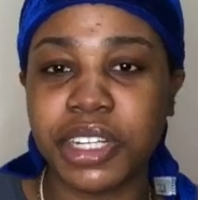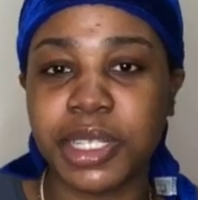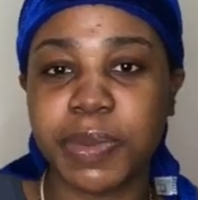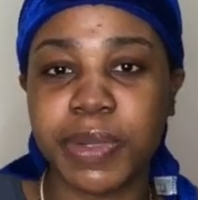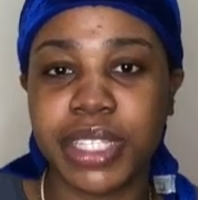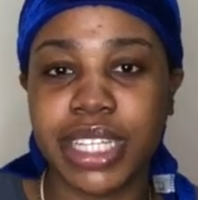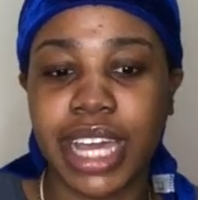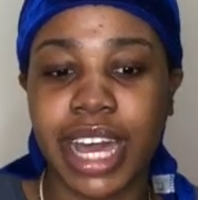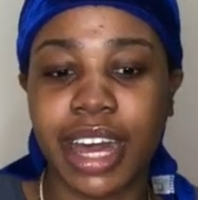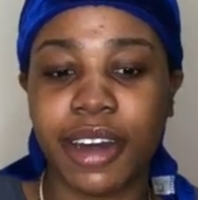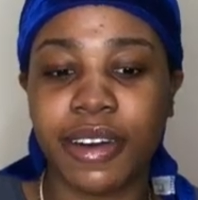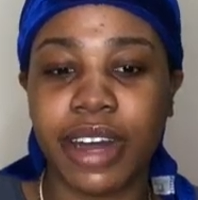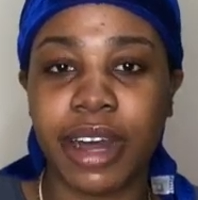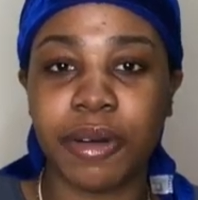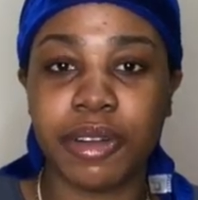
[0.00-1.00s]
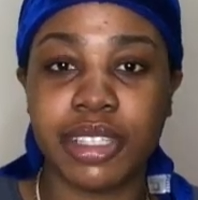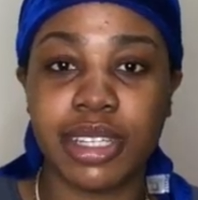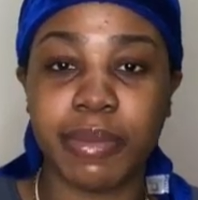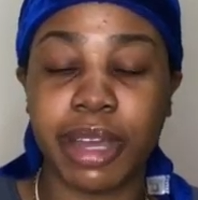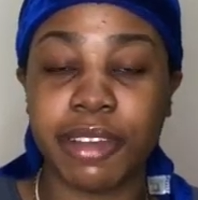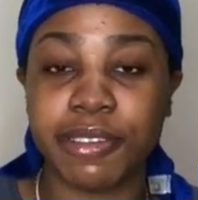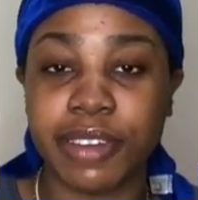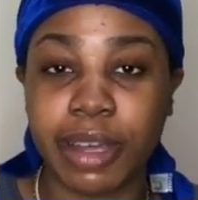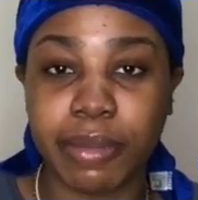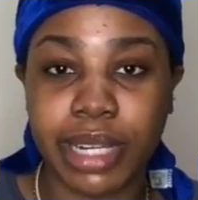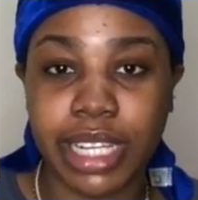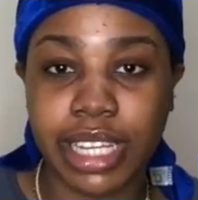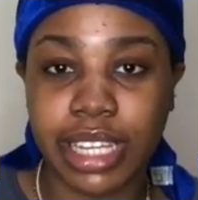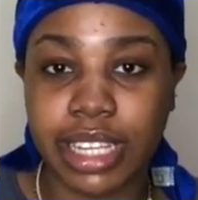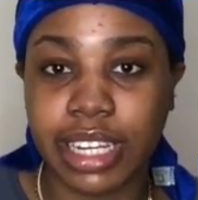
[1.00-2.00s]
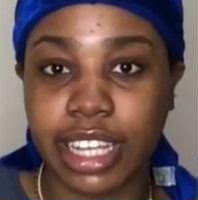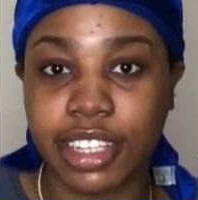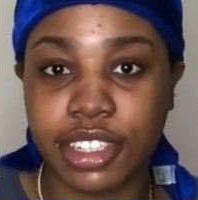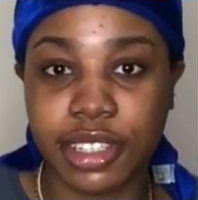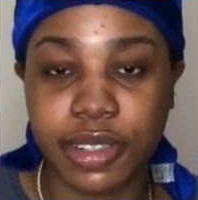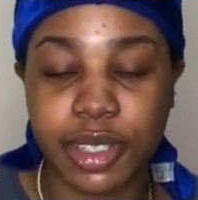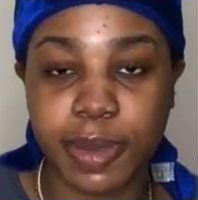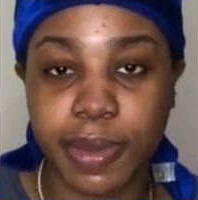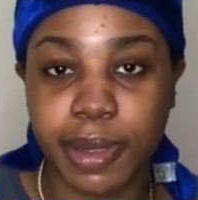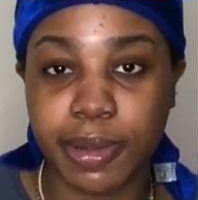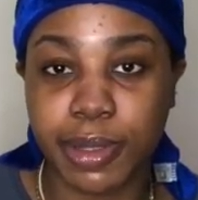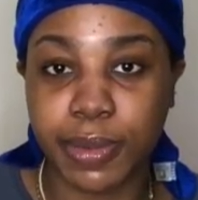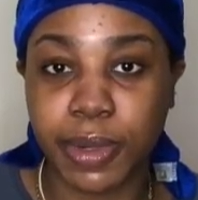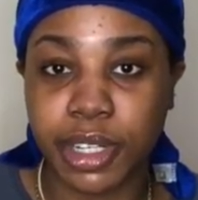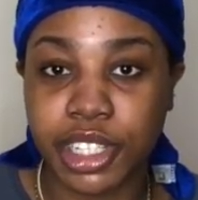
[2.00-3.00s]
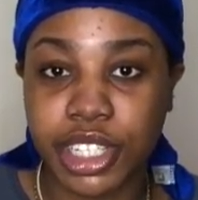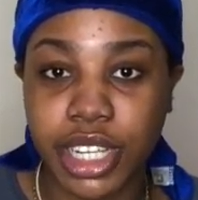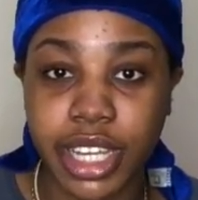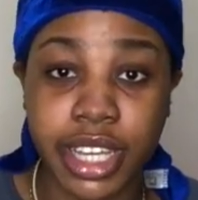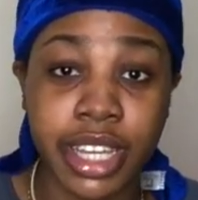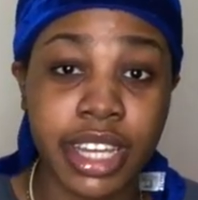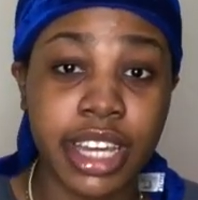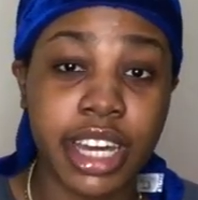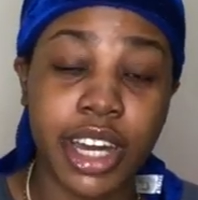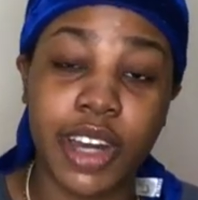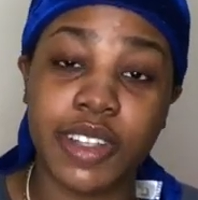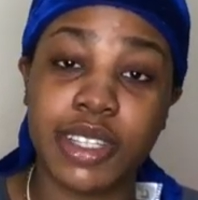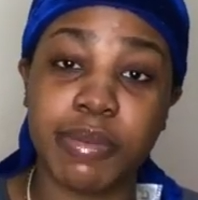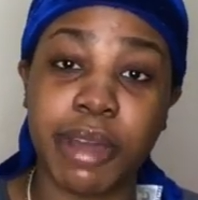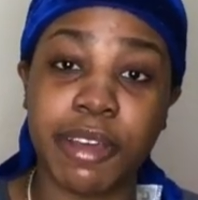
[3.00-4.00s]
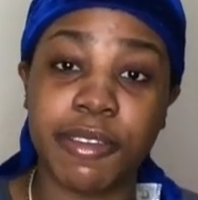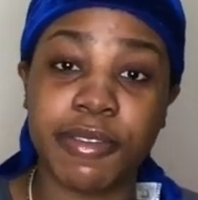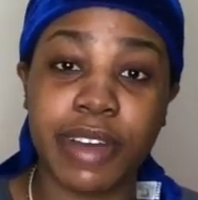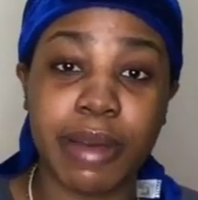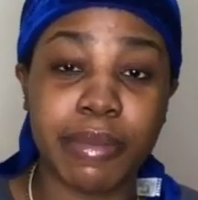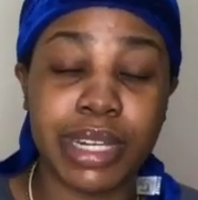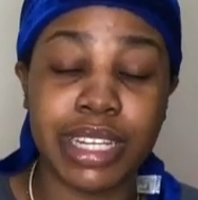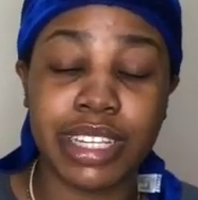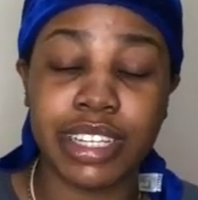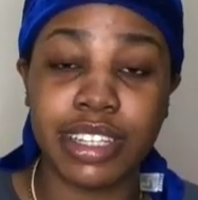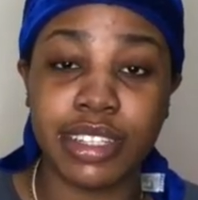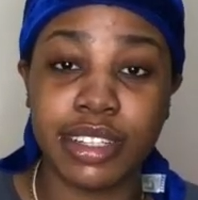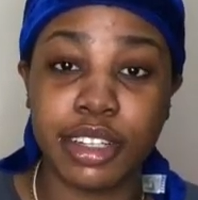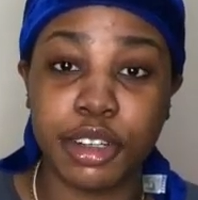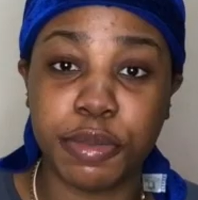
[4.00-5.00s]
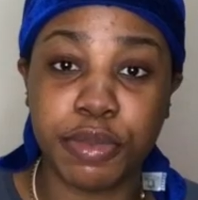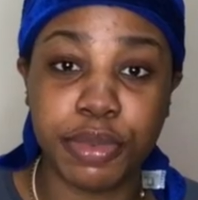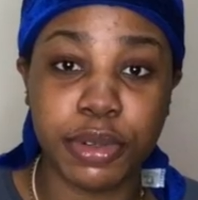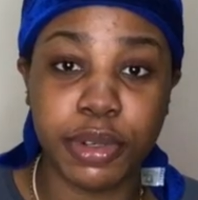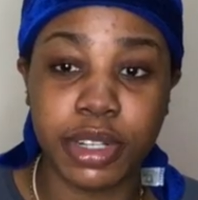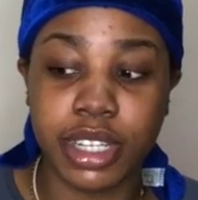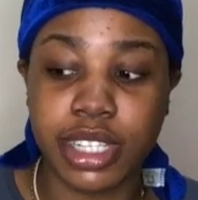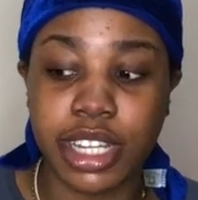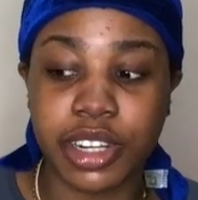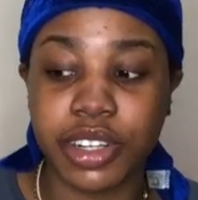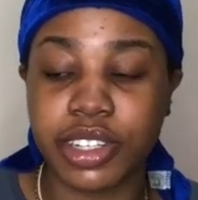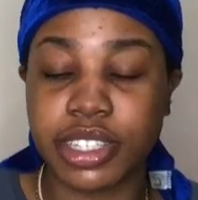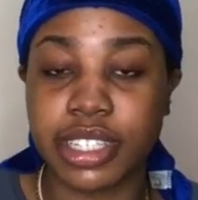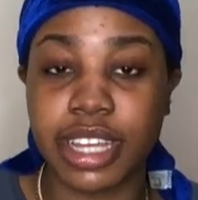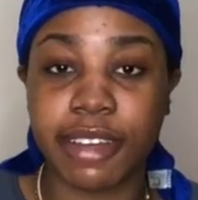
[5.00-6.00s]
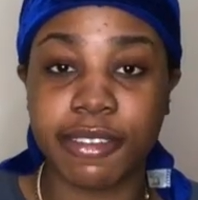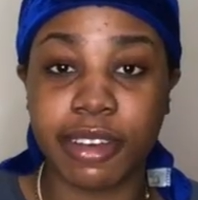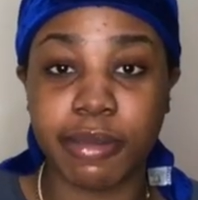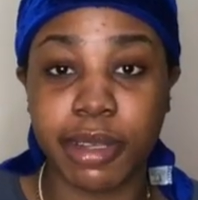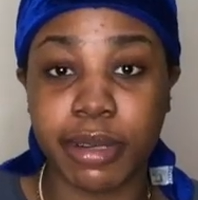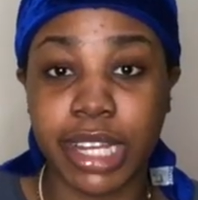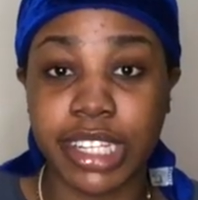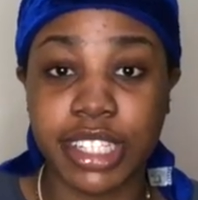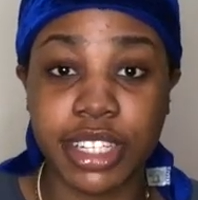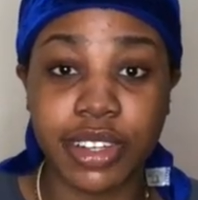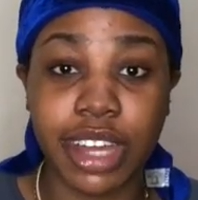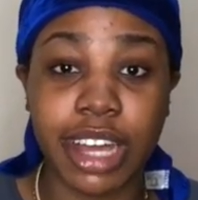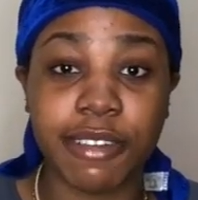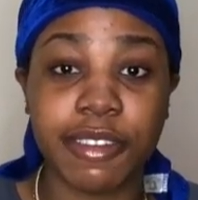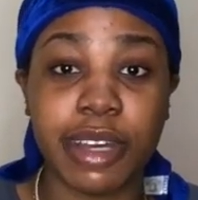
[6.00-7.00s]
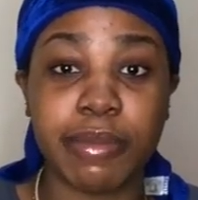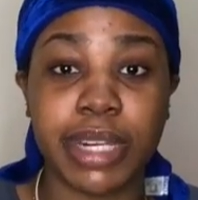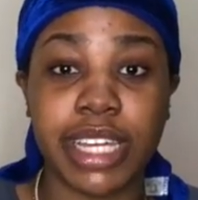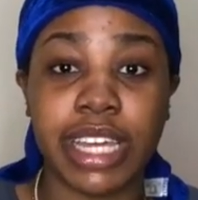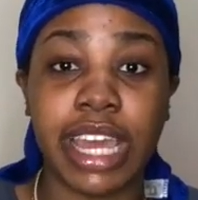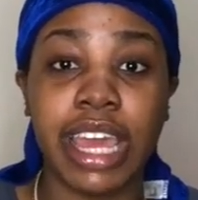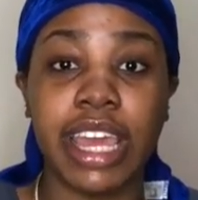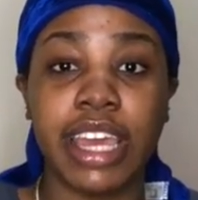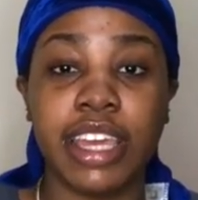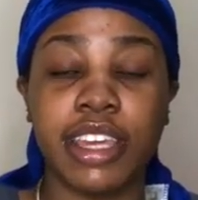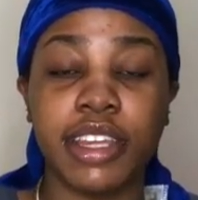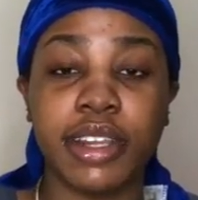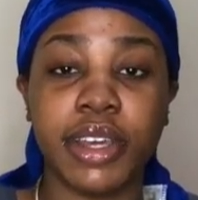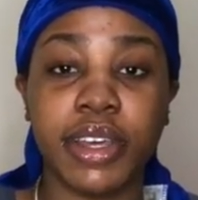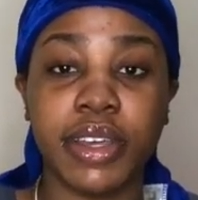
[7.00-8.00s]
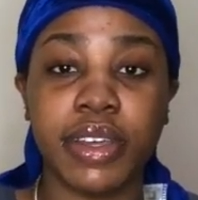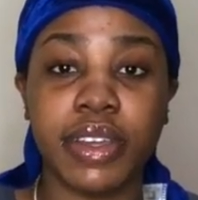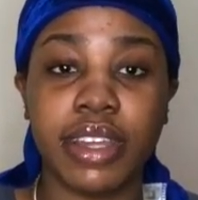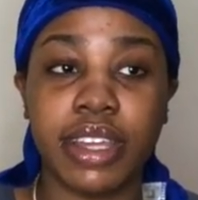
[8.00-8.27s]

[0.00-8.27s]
to put it out. I wanted my family in Nigeria to be able to watch it. I wanted my family abroad, because I didn't just have family in Nigeria, I have family, you know,